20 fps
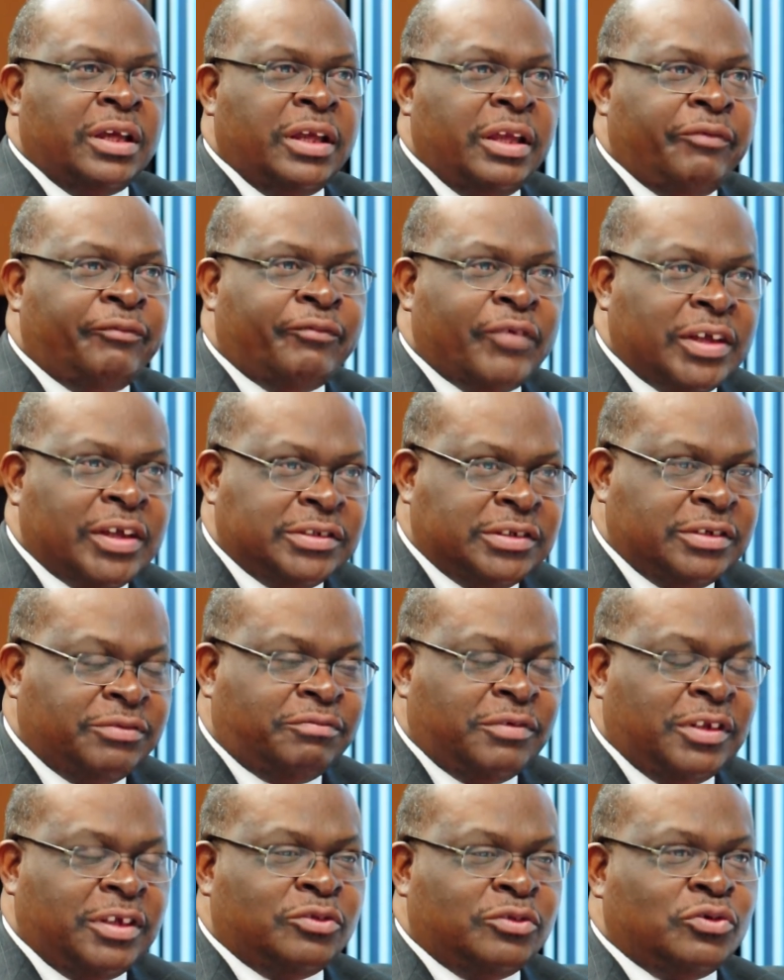
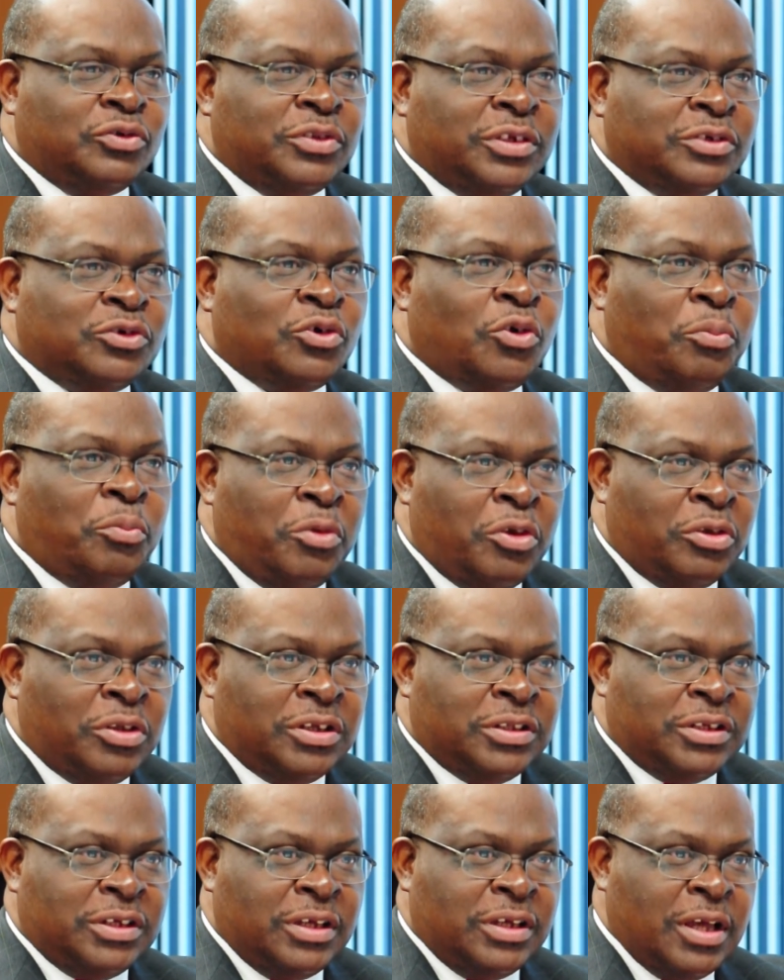effectively to this
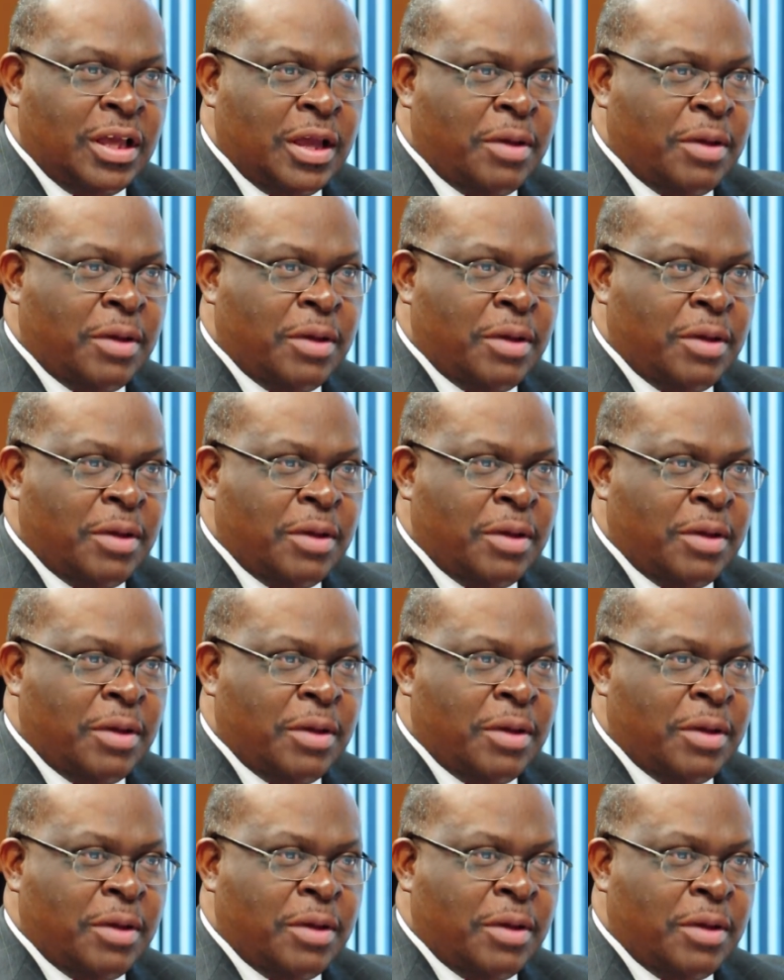community